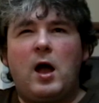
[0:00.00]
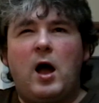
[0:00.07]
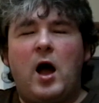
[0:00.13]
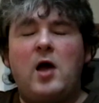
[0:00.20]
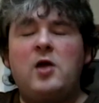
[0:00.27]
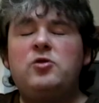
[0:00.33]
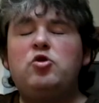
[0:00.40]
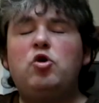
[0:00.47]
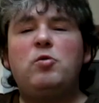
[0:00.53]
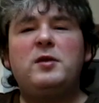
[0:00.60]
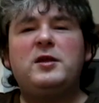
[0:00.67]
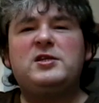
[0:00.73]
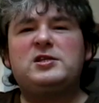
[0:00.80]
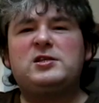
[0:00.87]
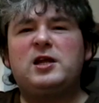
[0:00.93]
I
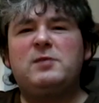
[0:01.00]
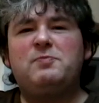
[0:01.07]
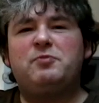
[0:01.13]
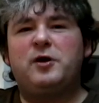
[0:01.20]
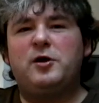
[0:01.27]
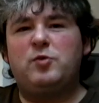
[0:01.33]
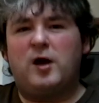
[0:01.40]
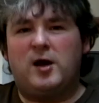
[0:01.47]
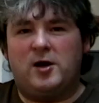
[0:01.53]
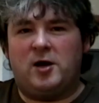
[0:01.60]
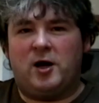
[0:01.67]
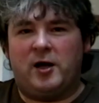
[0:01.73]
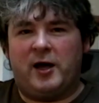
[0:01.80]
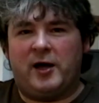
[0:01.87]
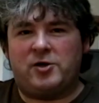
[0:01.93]
normally sleep pretty well at
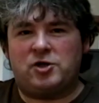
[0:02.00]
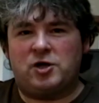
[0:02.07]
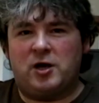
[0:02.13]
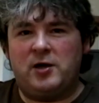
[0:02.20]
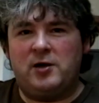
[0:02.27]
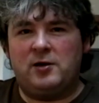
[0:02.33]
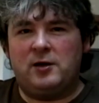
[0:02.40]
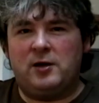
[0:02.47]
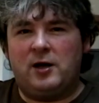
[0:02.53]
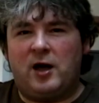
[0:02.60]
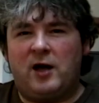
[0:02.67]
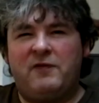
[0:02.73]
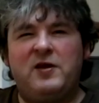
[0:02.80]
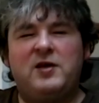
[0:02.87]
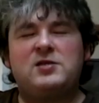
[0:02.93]
night, actually.
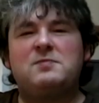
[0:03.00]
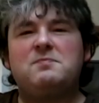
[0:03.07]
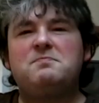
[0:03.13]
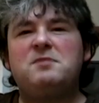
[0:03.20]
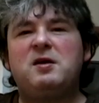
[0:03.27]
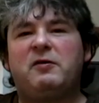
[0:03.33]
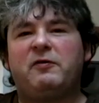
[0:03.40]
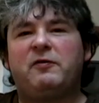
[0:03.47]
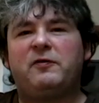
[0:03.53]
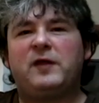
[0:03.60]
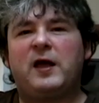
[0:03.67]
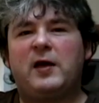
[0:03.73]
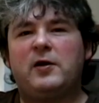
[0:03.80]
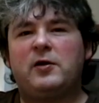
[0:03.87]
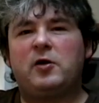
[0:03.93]
I think it's a myth
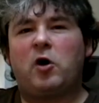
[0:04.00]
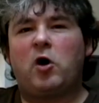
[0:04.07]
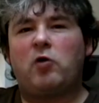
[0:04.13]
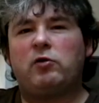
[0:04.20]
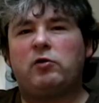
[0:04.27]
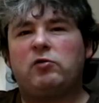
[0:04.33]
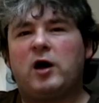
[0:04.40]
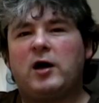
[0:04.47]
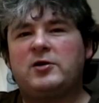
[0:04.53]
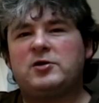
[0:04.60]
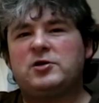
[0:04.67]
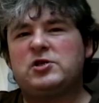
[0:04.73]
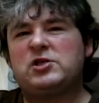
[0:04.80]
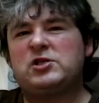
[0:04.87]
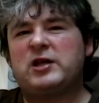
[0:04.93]
that horror
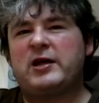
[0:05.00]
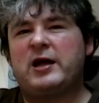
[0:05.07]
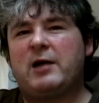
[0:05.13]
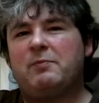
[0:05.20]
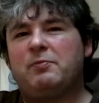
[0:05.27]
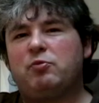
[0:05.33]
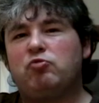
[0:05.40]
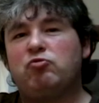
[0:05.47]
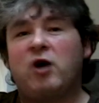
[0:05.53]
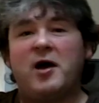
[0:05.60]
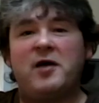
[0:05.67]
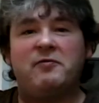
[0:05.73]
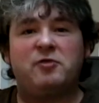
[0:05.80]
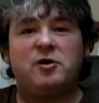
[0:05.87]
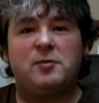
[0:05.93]
writers stay up
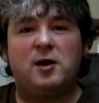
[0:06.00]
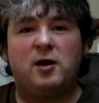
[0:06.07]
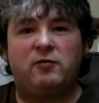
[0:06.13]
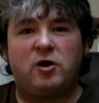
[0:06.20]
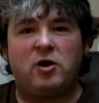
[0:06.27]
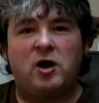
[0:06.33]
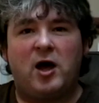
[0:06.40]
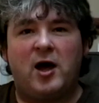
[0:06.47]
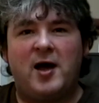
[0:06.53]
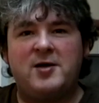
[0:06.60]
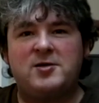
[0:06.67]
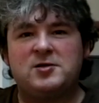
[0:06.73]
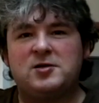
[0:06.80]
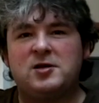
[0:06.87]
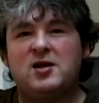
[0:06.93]
writing for the middle of the
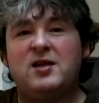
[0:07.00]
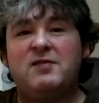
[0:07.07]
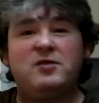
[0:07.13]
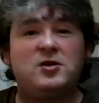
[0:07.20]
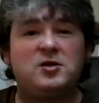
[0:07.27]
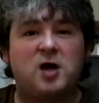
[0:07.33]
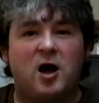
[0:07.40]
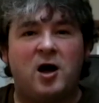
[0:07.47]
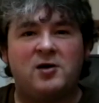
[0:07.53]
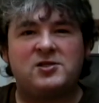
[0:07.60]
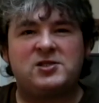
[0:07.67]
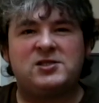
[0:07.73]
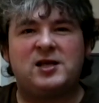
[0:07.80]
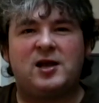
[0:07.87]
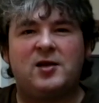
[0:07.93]
night and live in dark
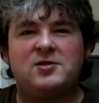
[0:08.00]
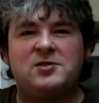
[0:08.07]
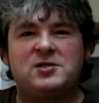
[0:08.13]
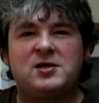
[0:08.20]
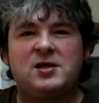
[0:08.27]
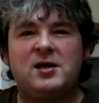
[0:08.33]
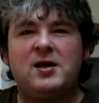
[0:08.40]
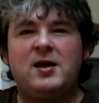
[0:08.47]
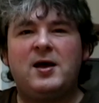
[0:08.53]
cellars.